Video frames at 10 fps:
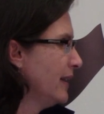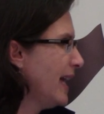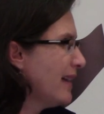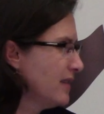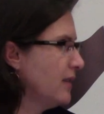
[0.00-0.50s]

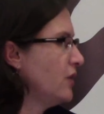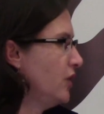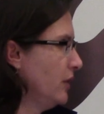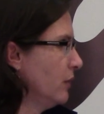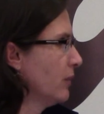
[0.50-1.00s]
That's the
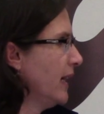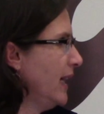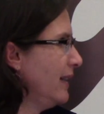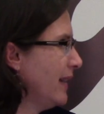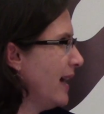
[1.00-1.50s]
chill,
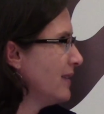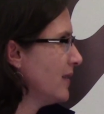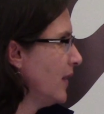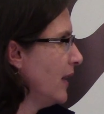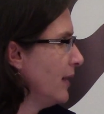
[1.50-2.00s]
right? That's